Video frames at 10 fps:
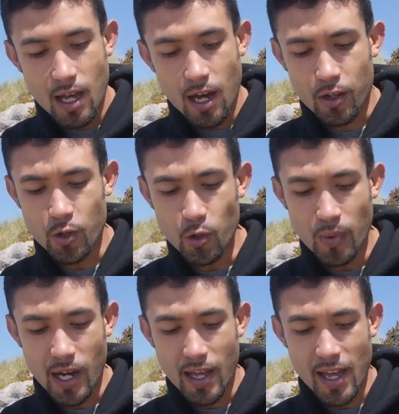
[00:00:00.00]

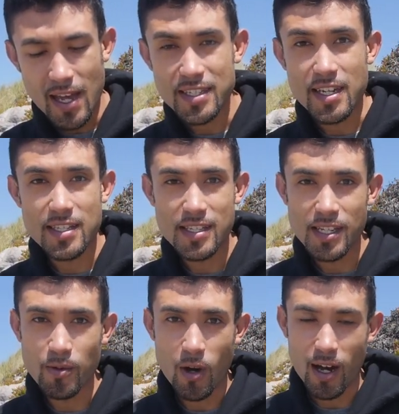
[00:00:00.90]
Okuma S S
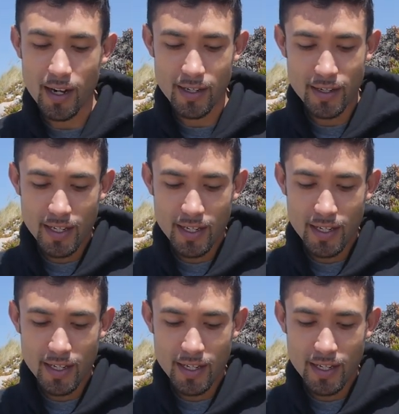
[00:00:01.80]
T rod.